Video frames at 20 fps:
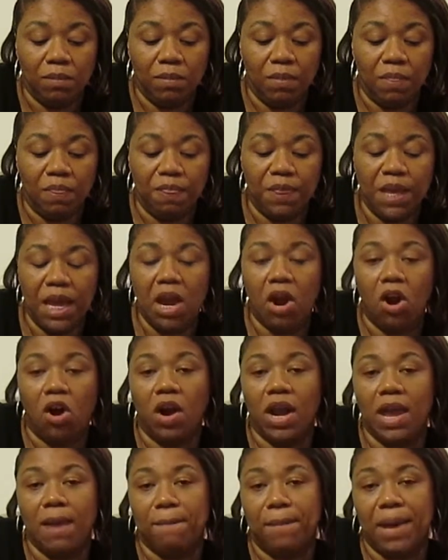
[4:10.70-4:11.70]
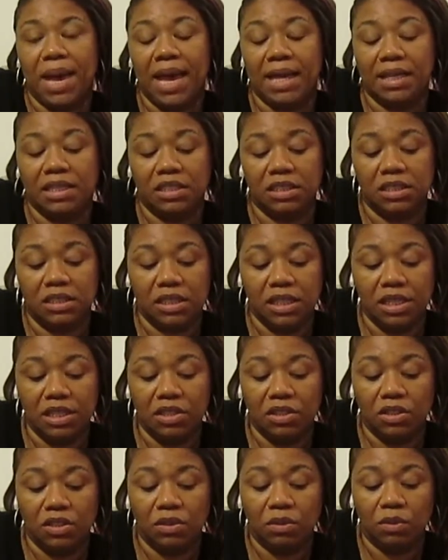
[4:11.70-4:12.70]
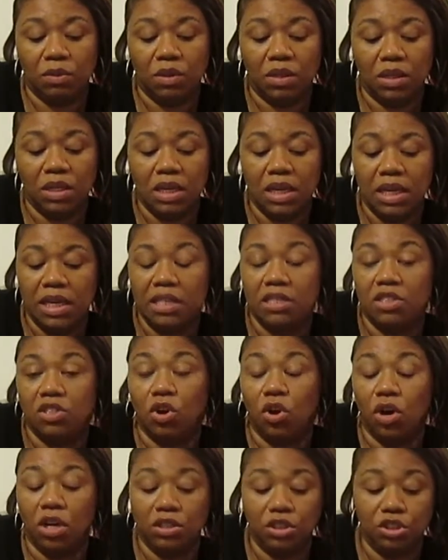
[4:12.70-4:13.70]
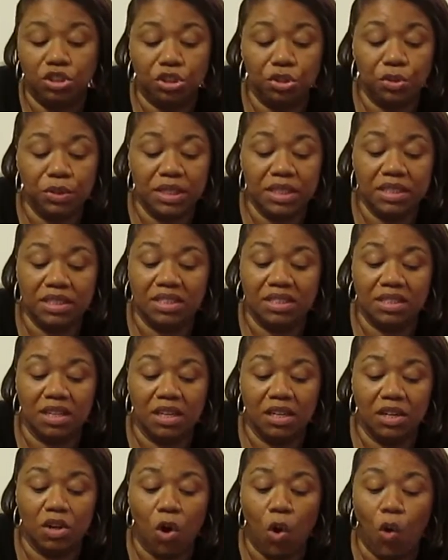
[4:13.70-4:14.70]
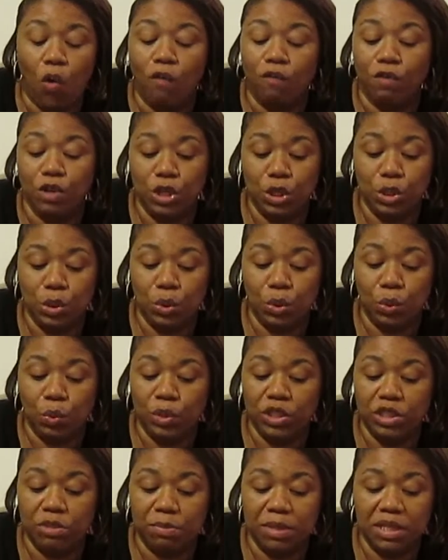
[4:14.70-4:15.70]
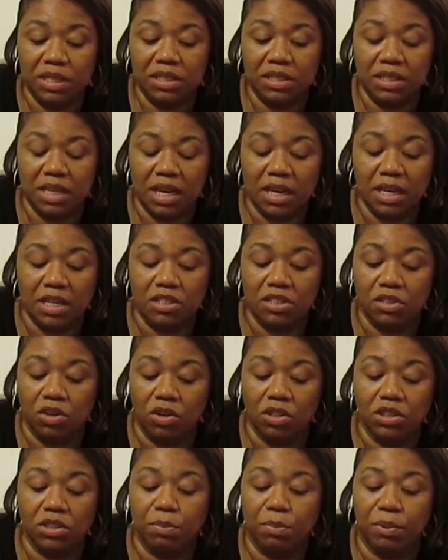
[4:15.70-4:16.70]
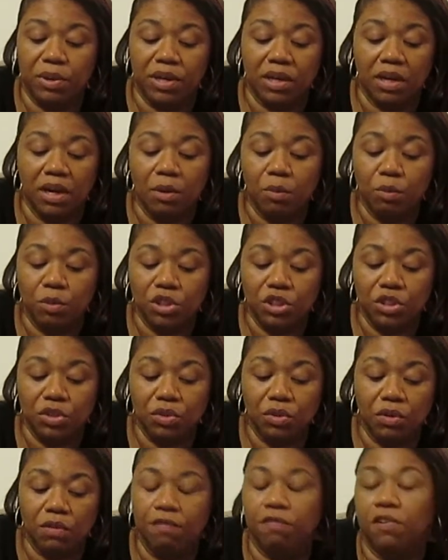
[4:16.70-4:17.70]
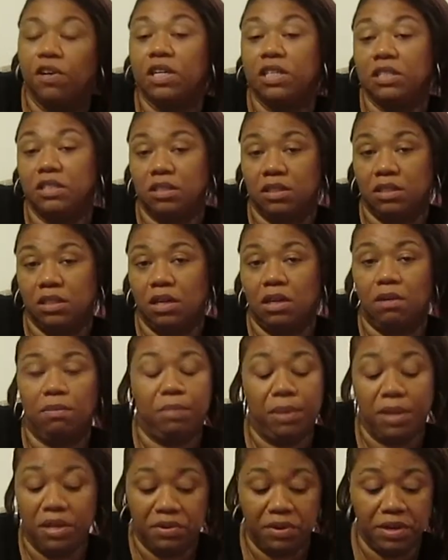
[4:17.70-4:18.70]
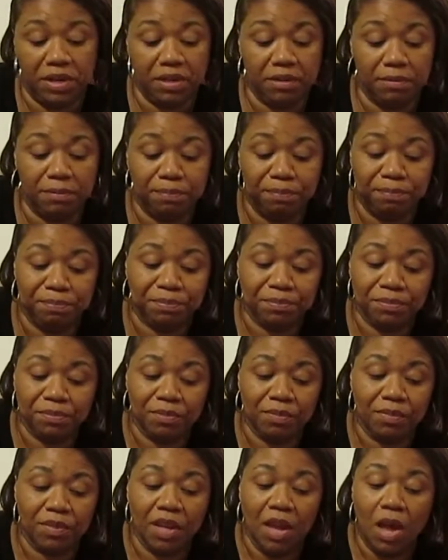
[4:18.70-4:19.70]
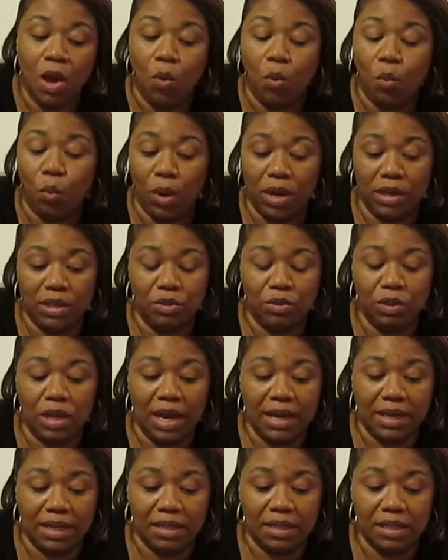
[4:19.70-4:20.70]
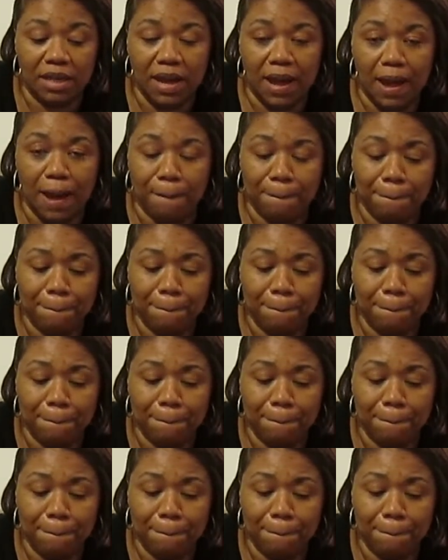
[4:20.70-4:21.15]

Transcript: They are a package deal. He's going to choose his son over you, which means that he's going to break up with you for his son, period, whether you like it or not.